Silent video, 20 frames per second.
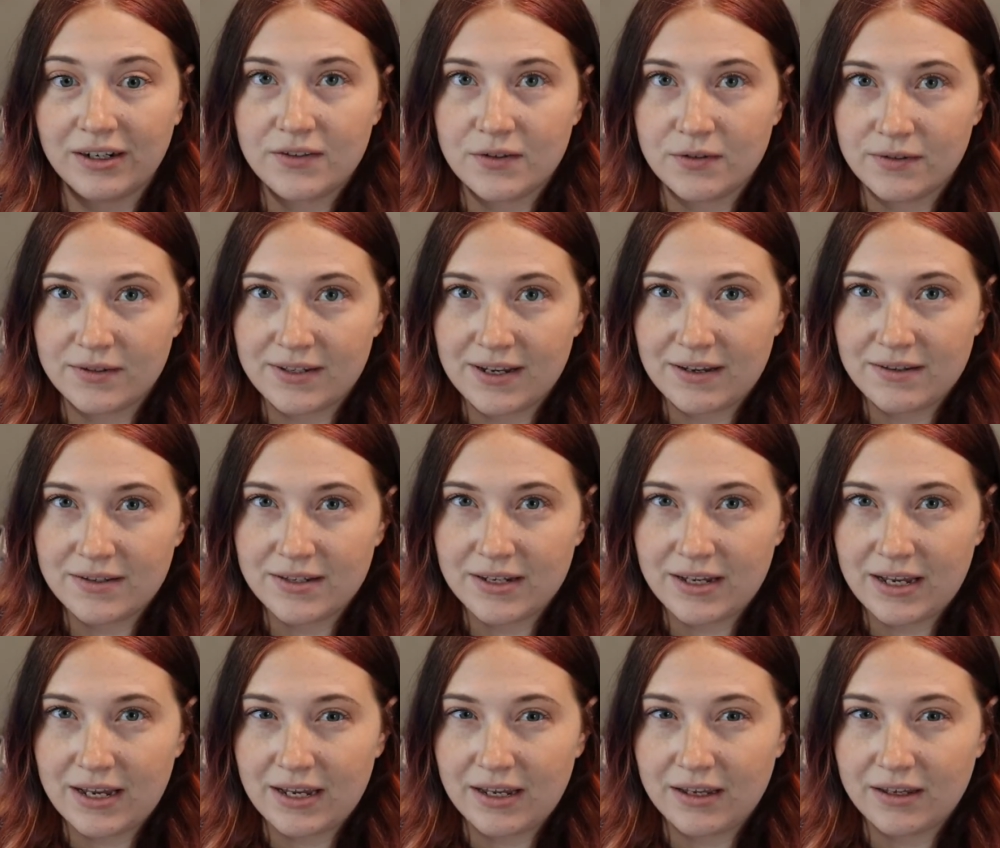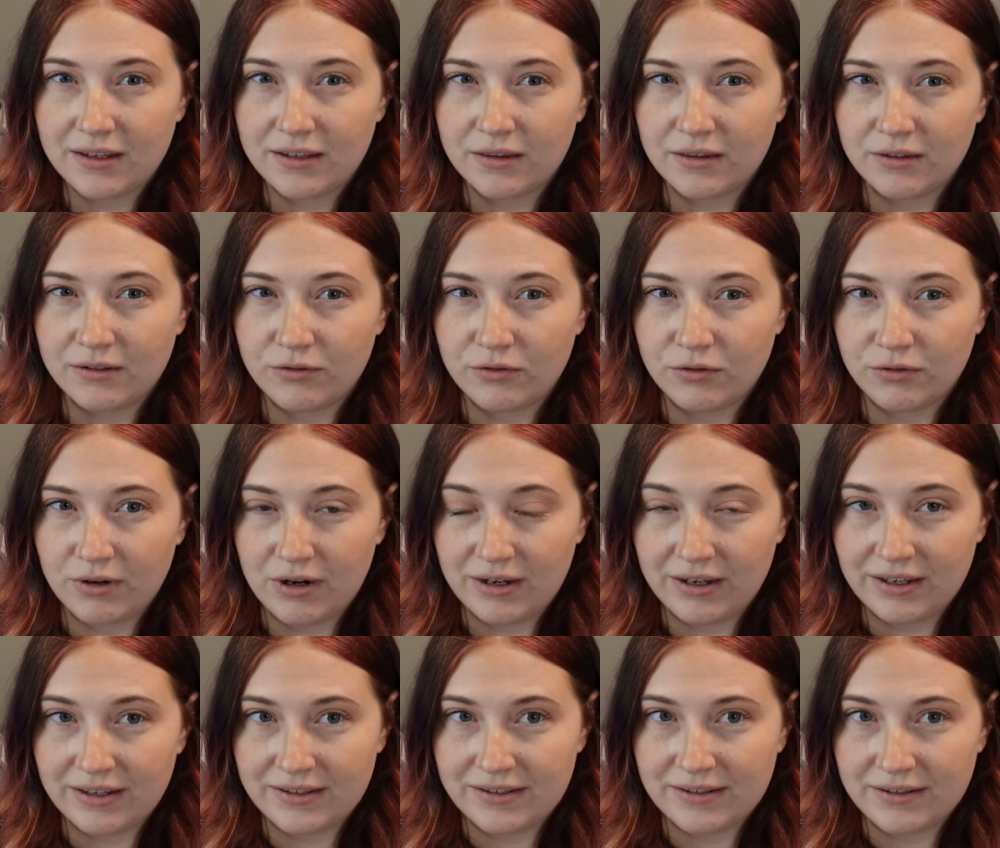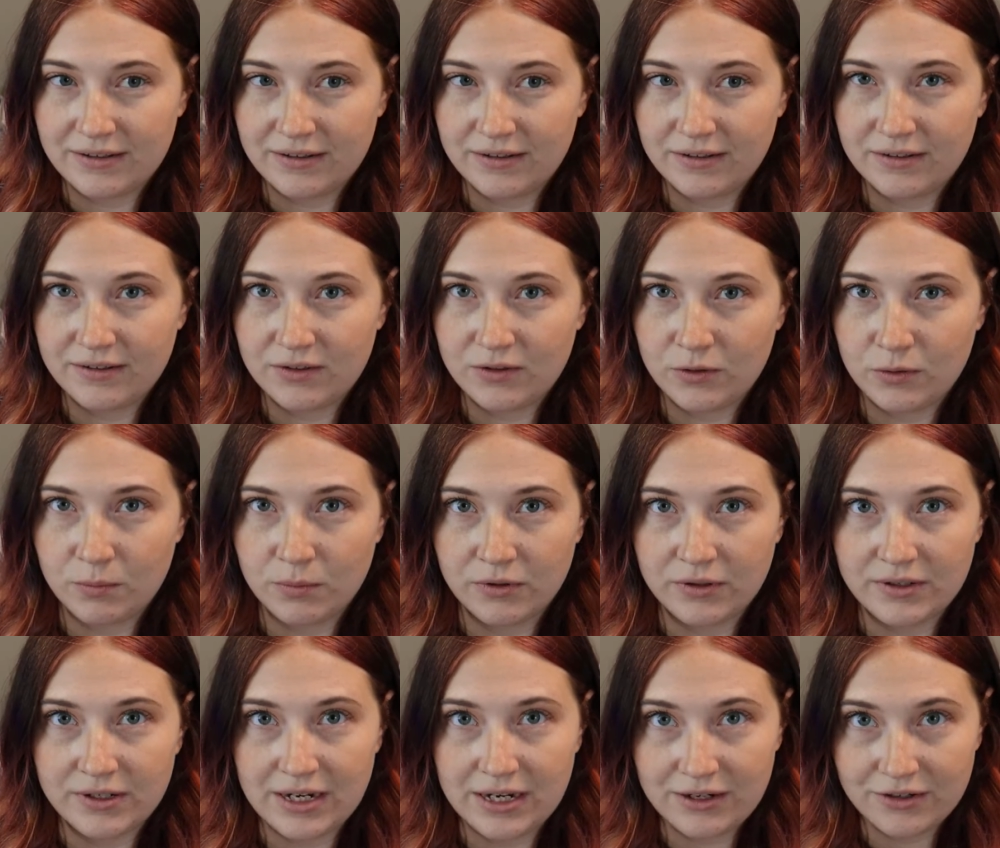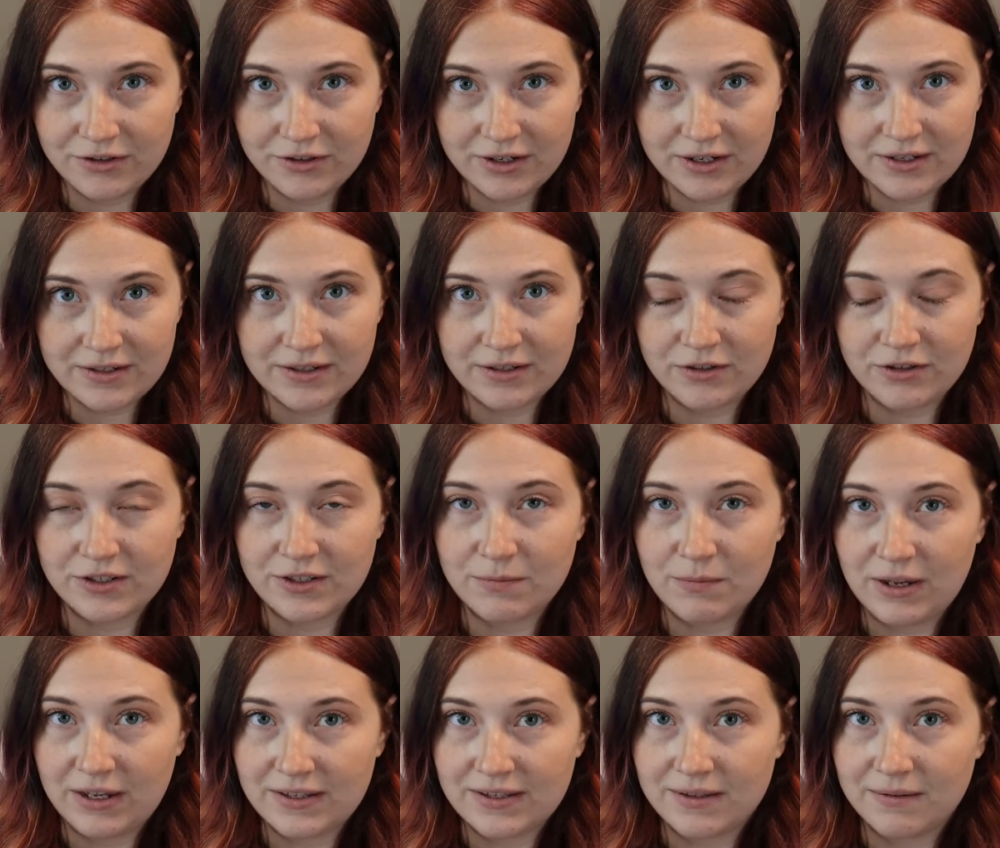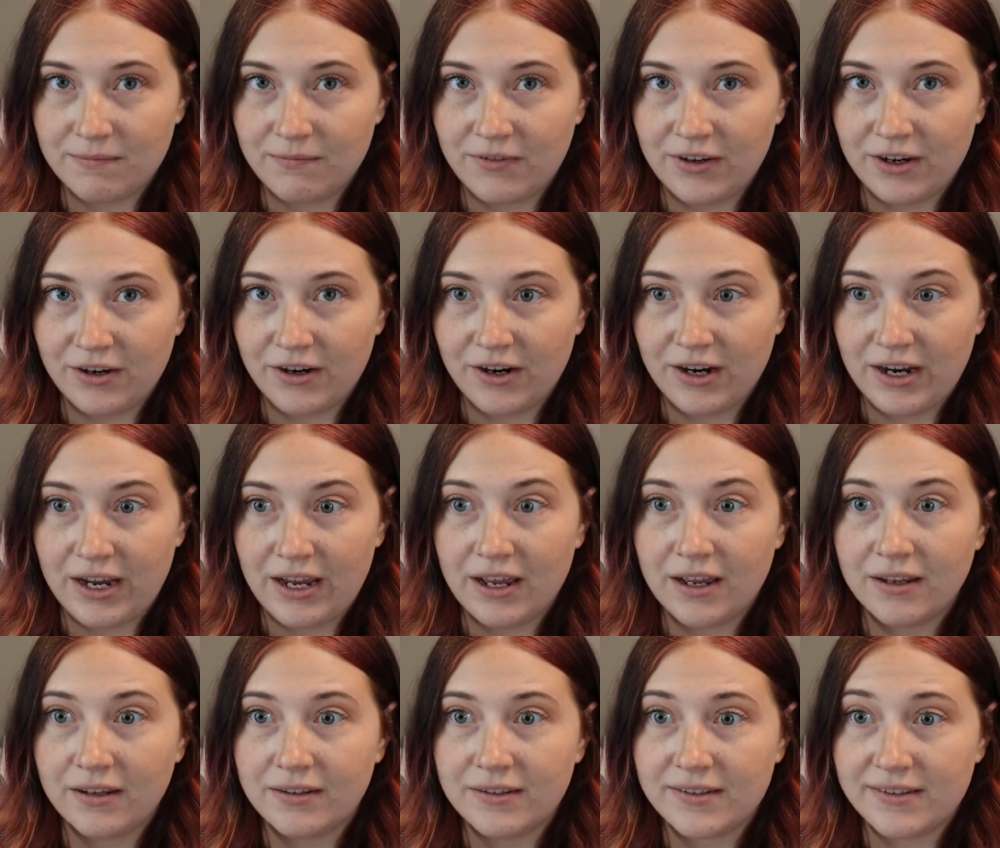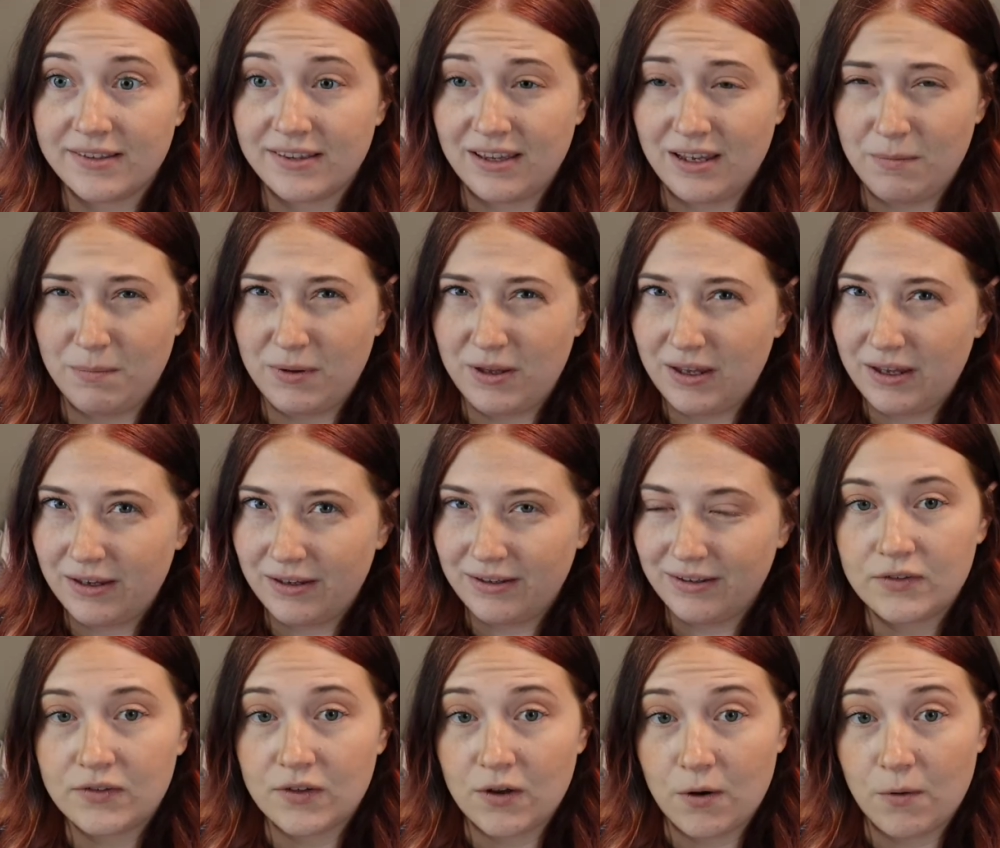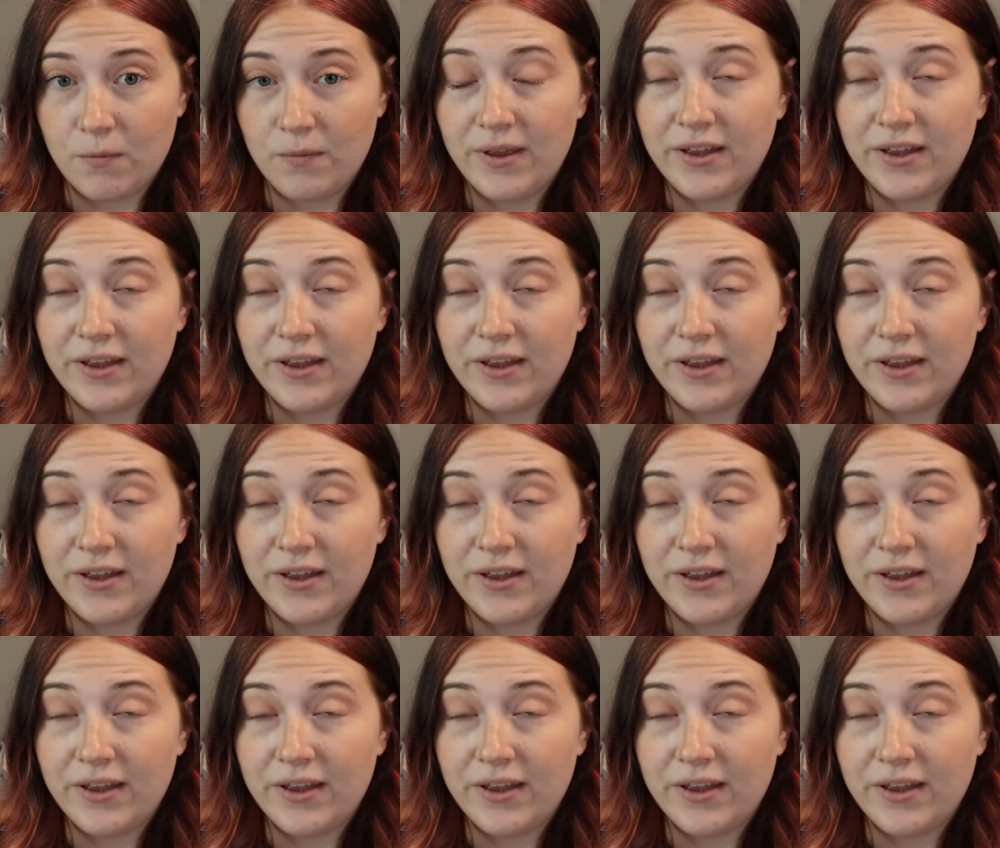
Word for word: So it sounds like the drug isn't super dangerous, it just makes them very sleepy. So